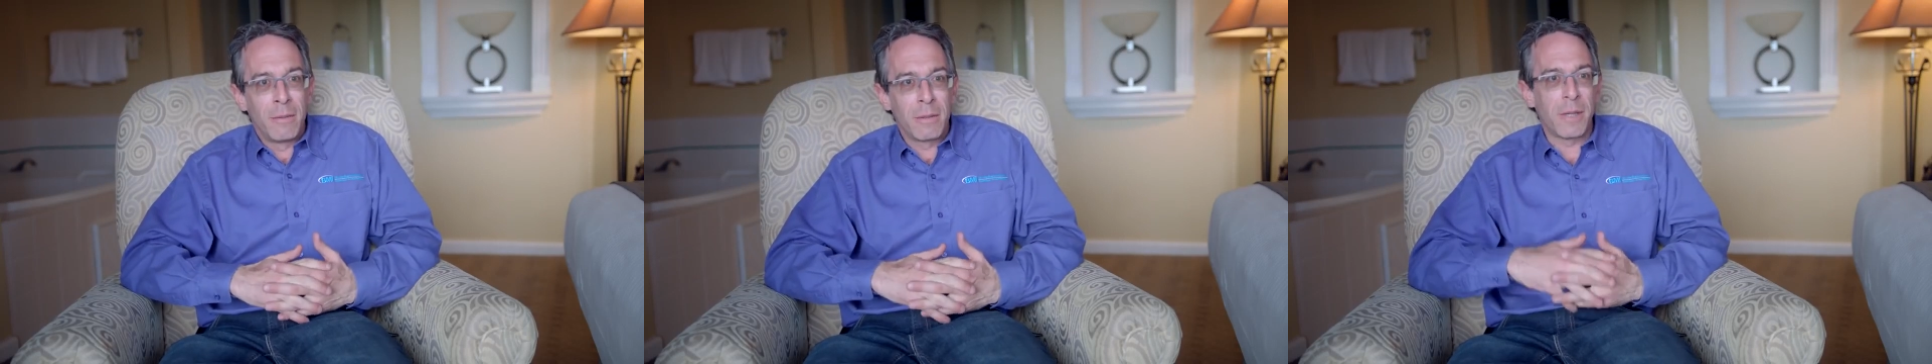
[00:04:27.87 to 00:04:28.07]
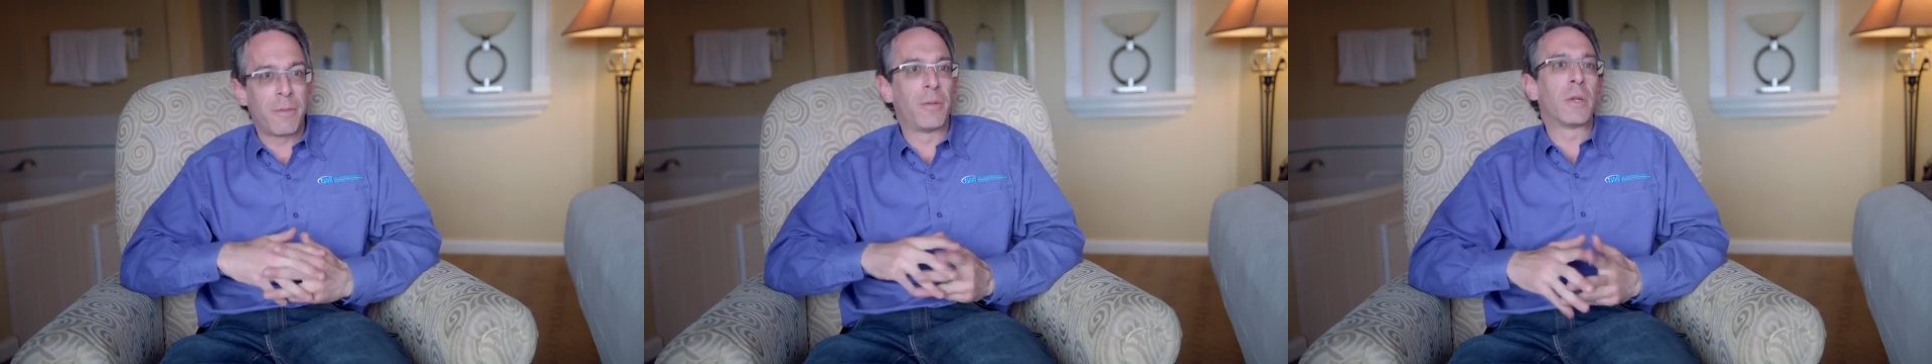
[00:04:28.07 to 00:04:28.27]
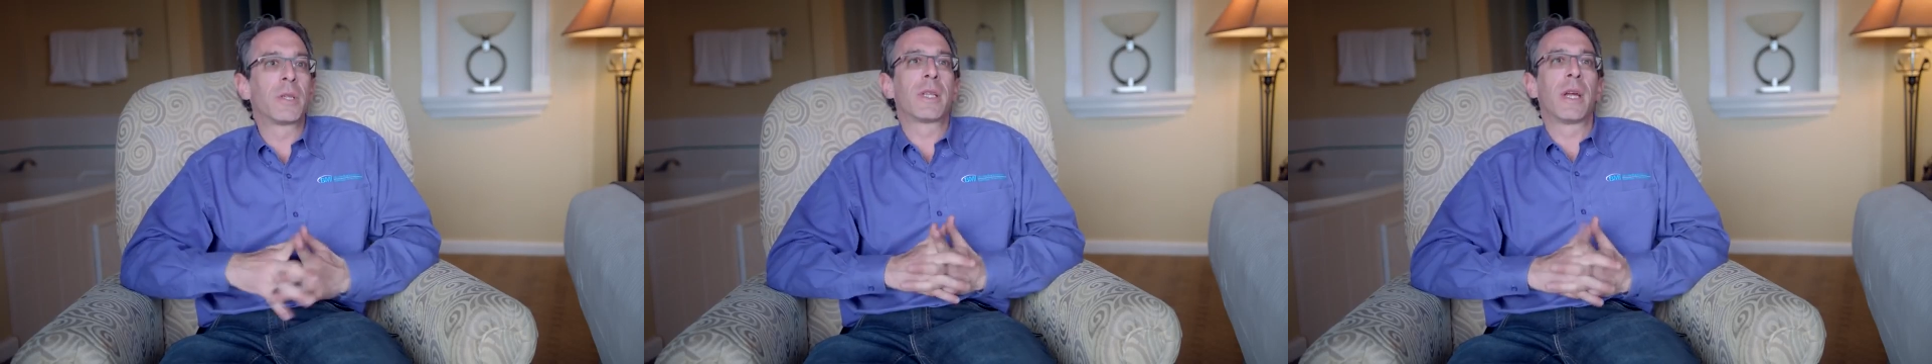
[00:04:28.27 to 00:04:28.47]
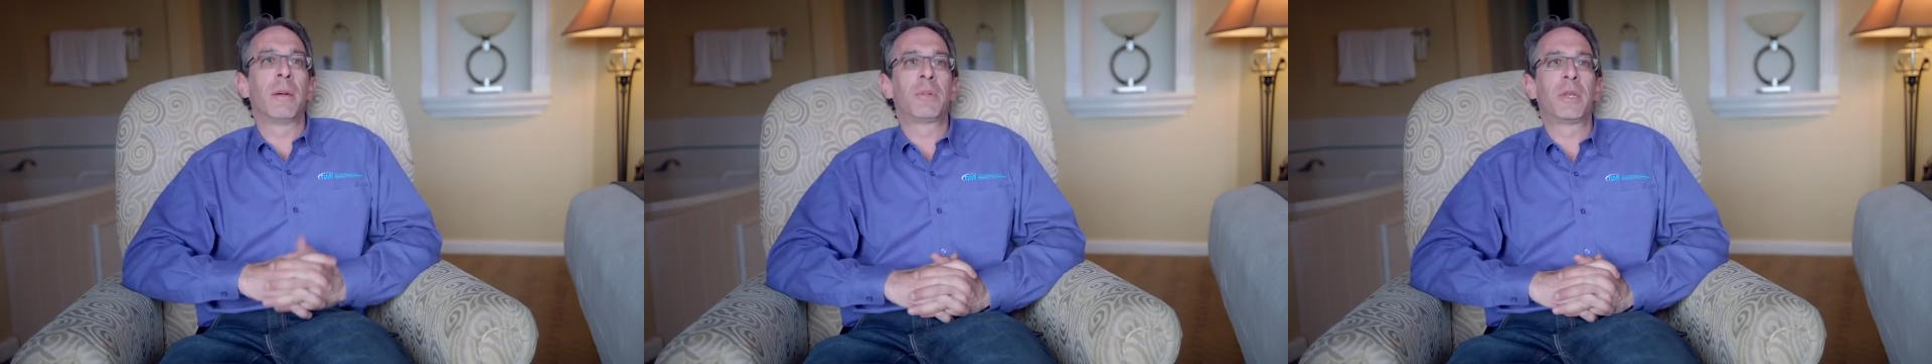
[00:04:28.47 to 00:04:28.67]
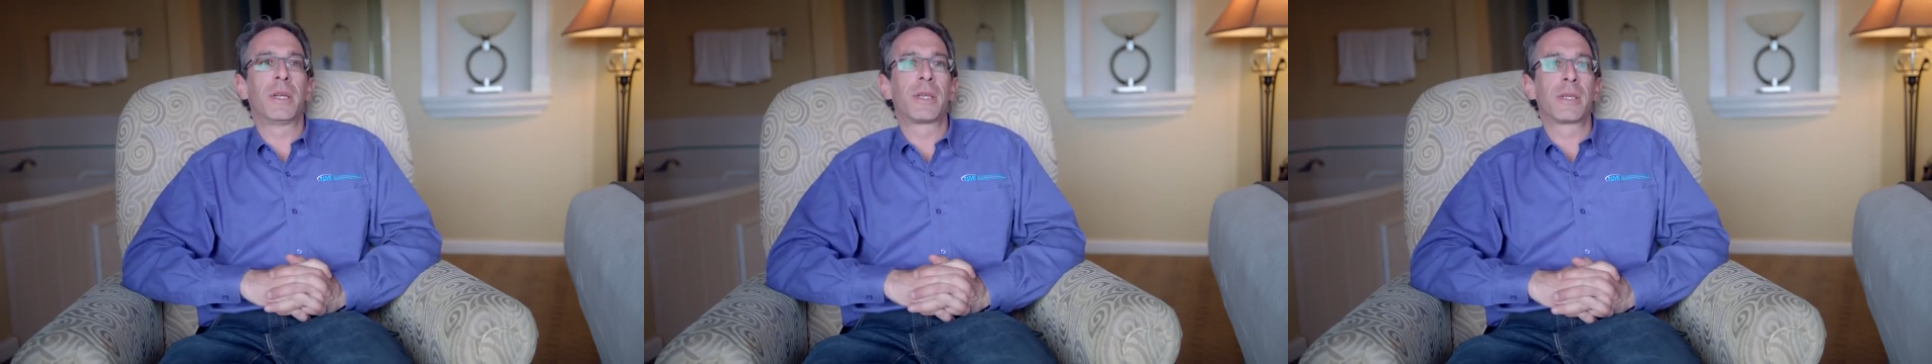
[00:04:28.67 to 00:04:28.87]
It was the first
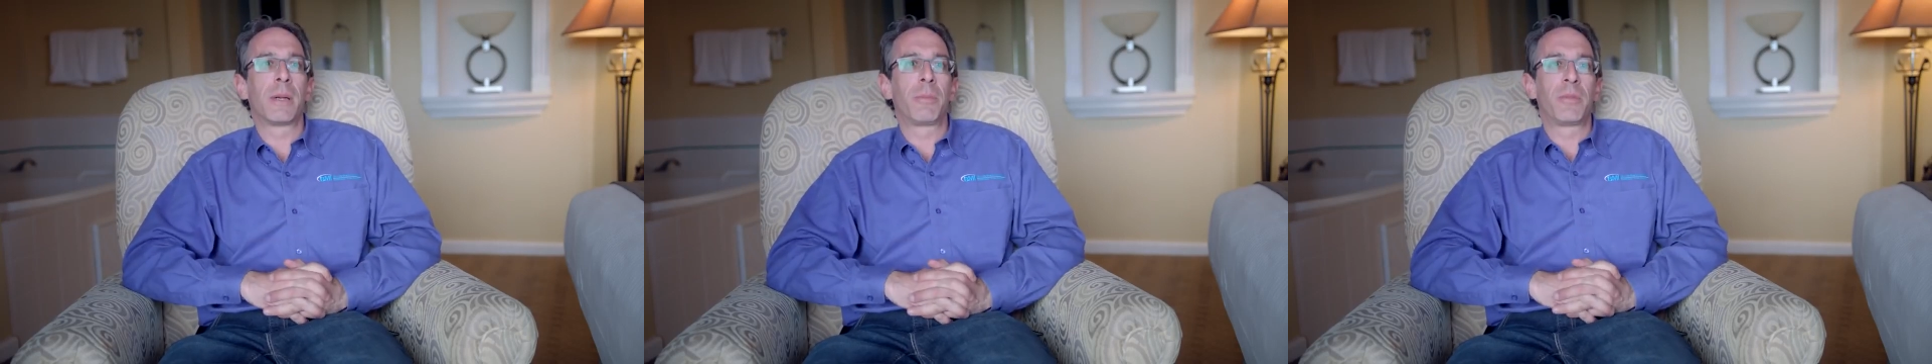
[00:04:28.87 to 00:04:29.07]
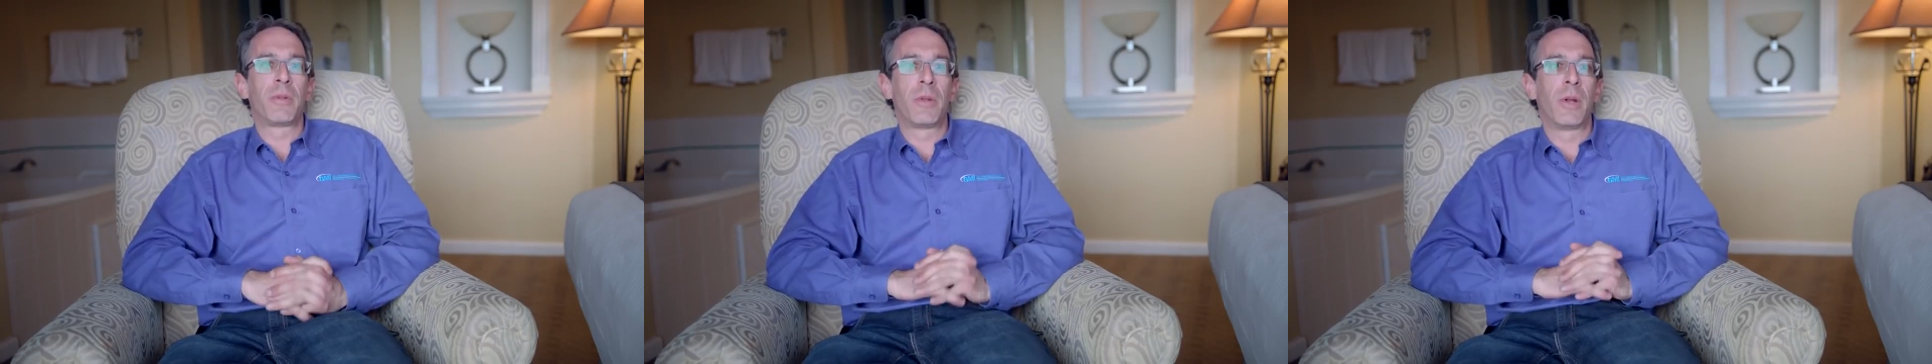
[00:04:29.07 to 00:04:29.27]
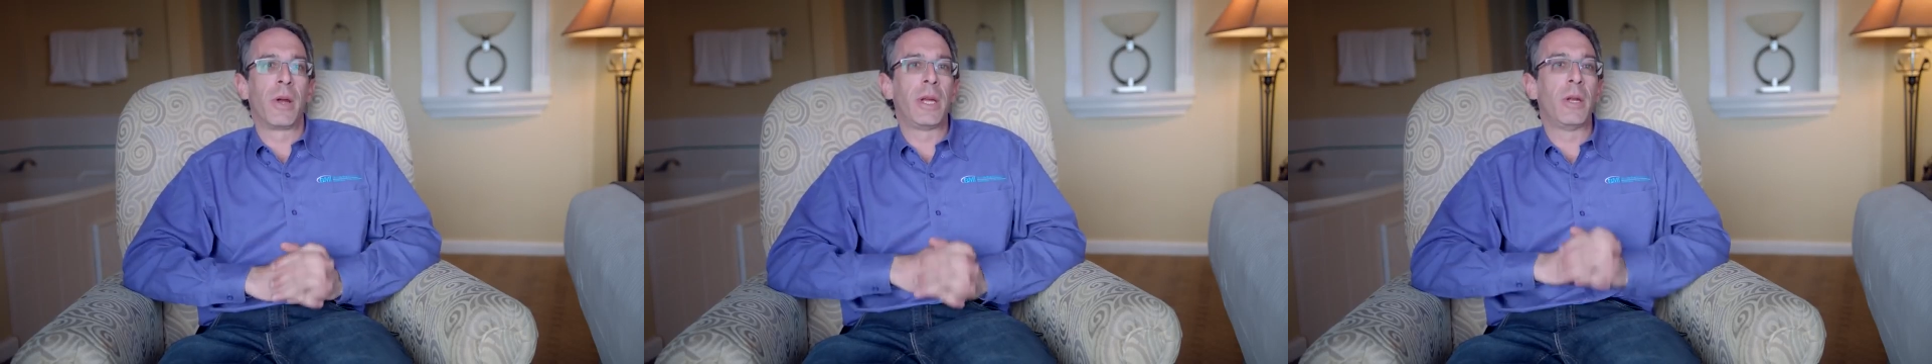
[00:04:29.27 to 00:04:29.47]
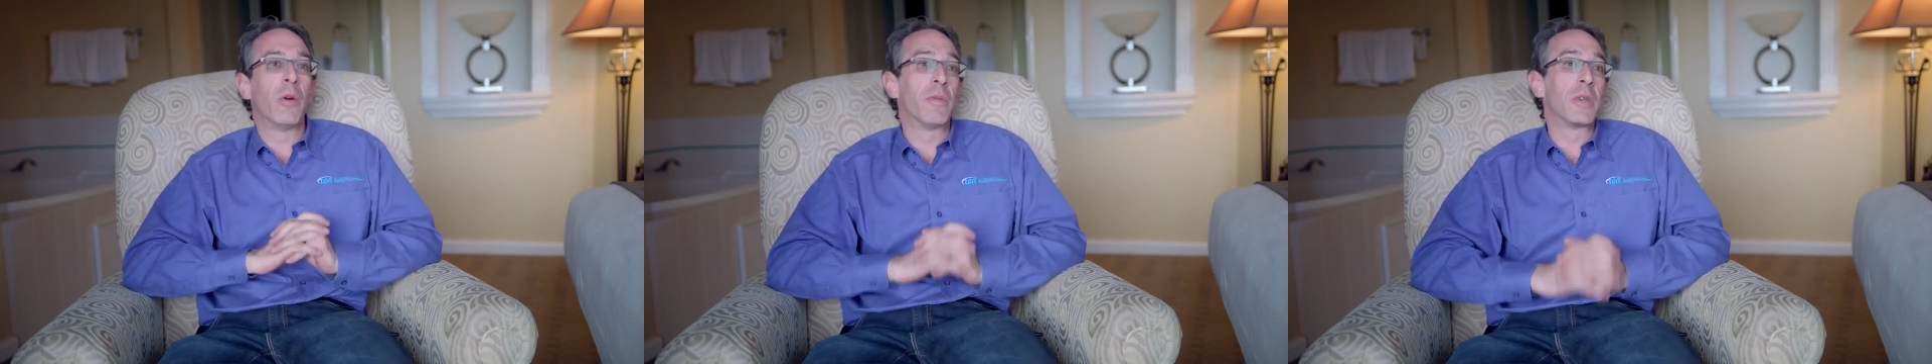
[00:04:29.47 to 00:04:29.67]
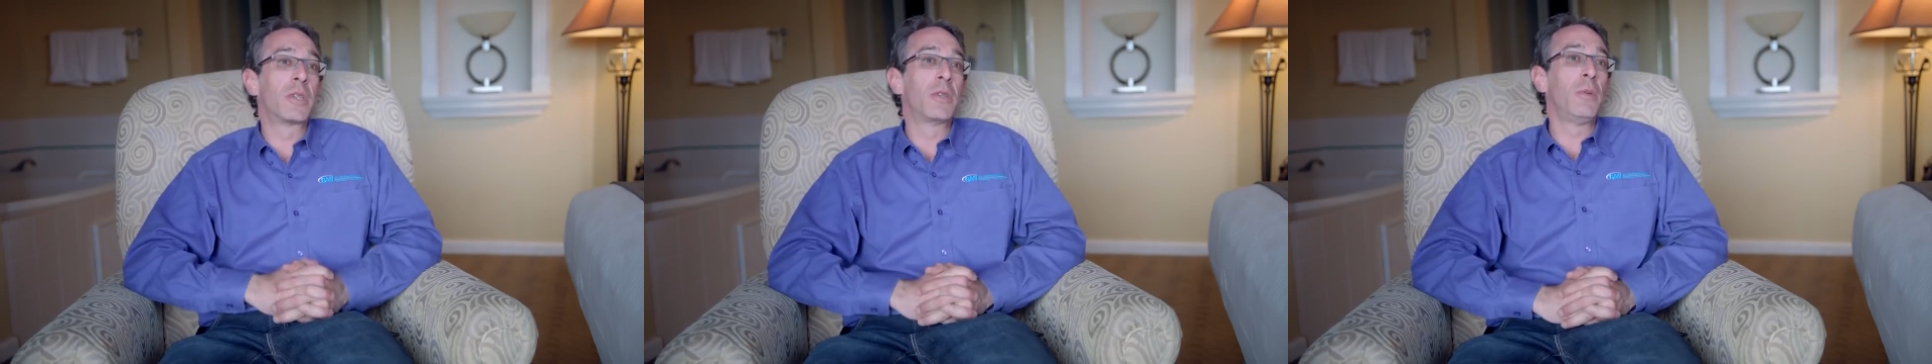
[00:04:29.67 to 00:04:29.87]
time she had slept through the night
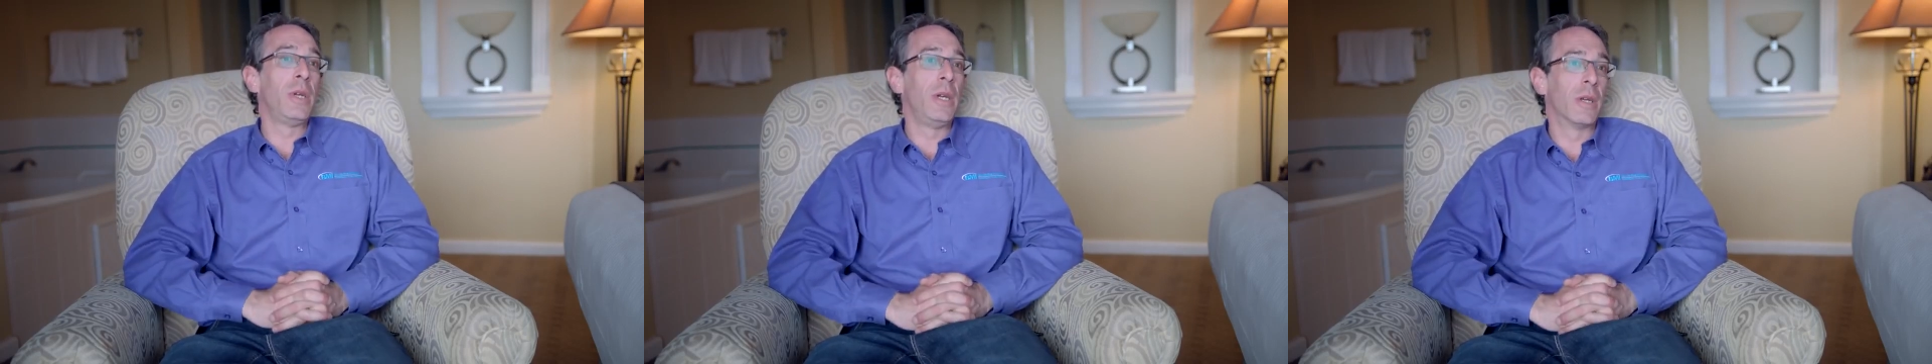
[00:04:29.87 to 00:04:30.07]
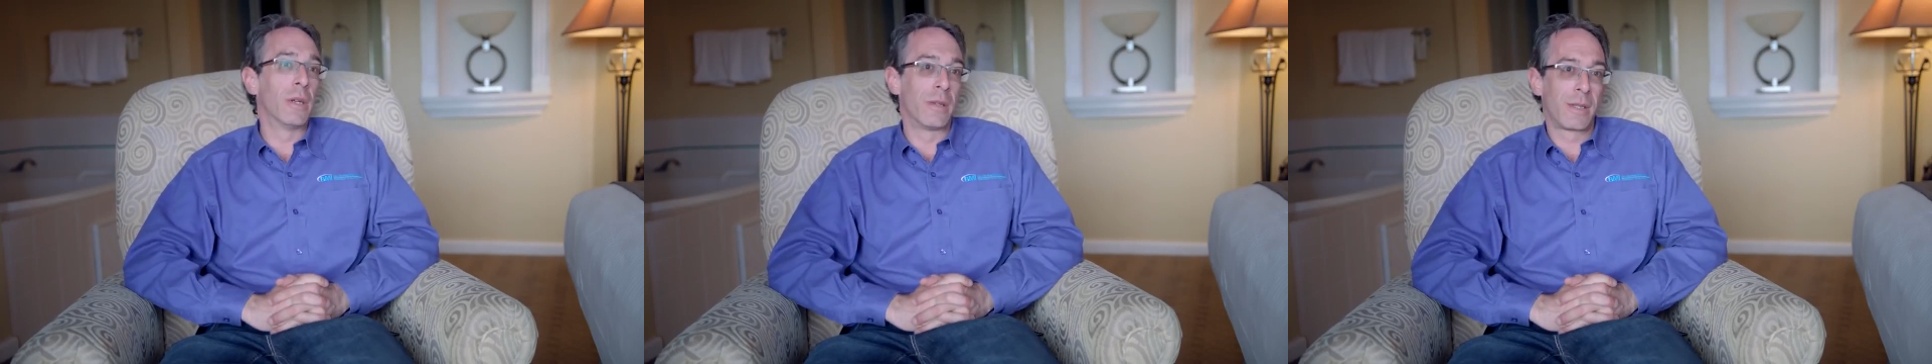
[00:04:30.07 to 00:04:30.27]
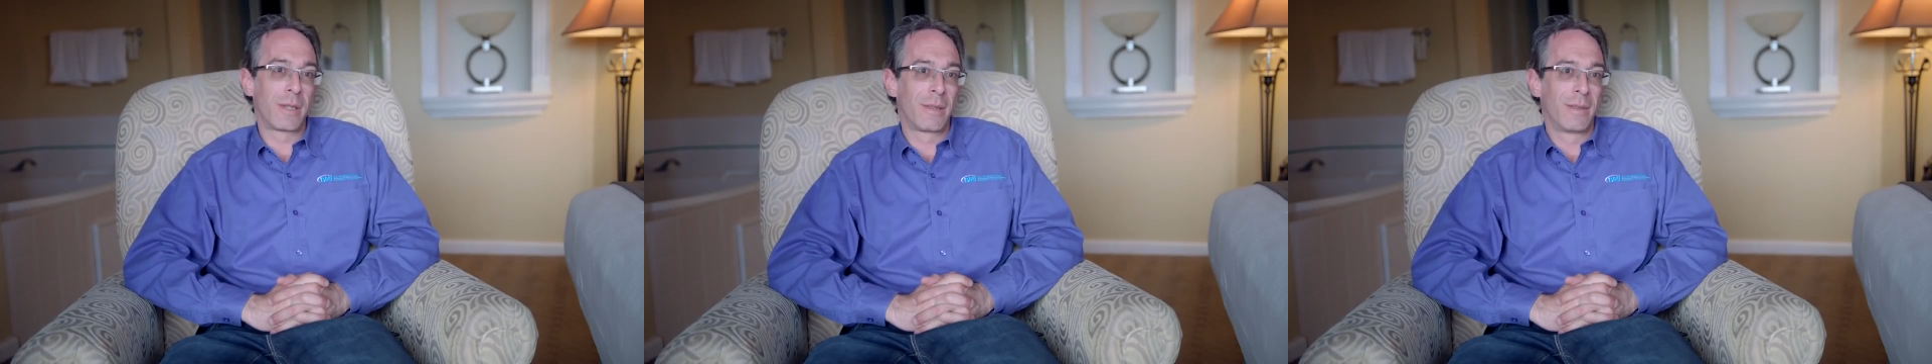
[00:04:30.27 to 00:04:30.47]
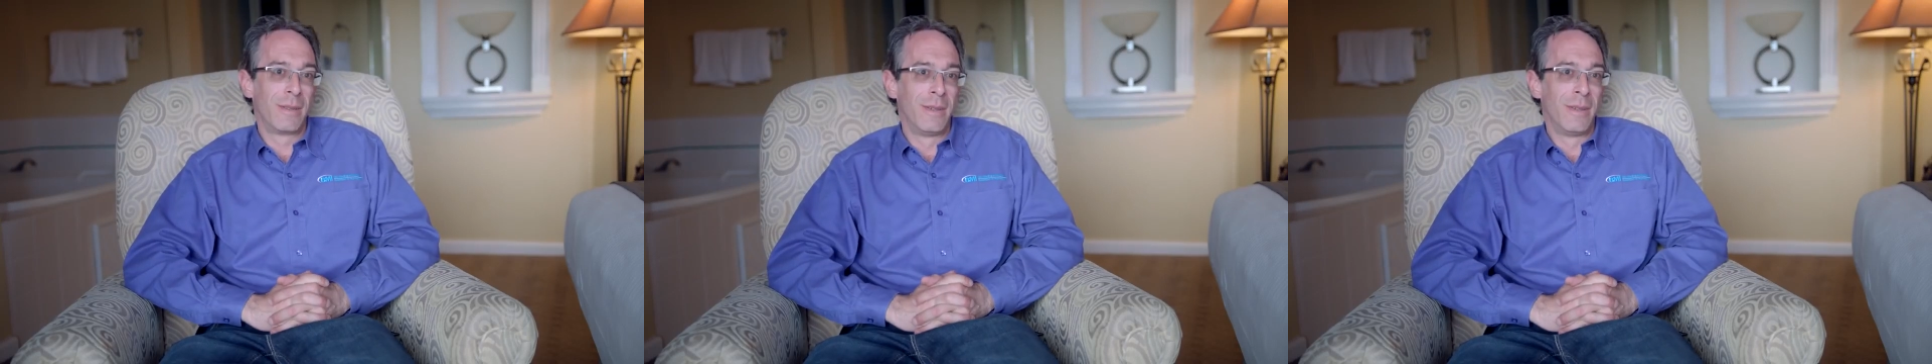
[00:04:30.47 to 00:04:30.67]
in over 2 years.